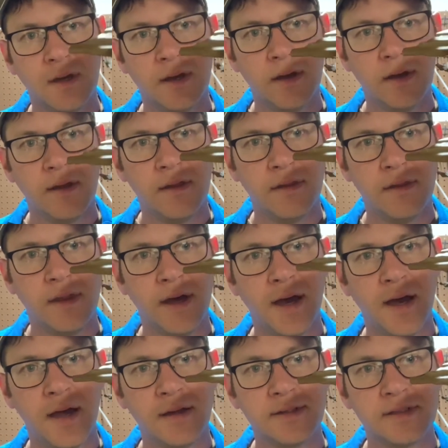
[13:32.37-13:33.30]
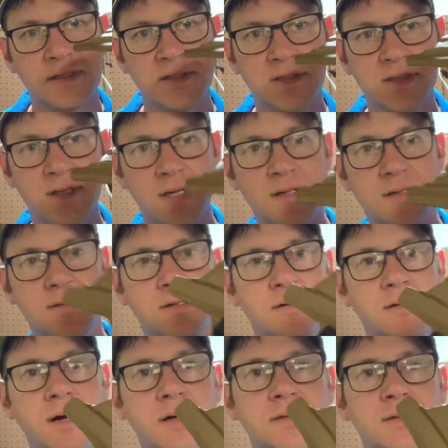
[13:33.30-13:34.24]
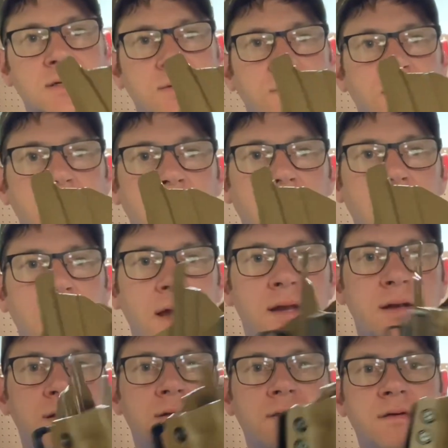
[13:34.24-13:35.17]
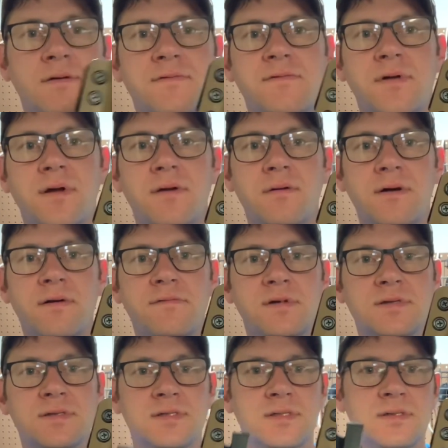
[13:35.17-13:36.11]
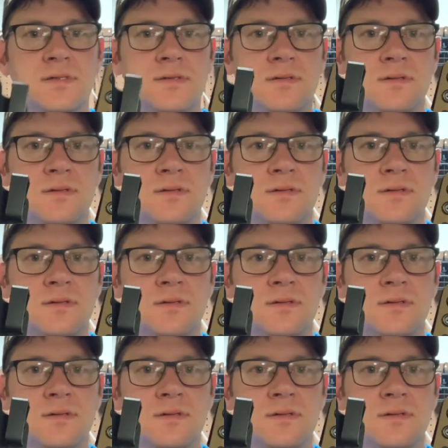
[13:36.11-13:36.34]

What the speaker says: that sit directly behind the front rivets,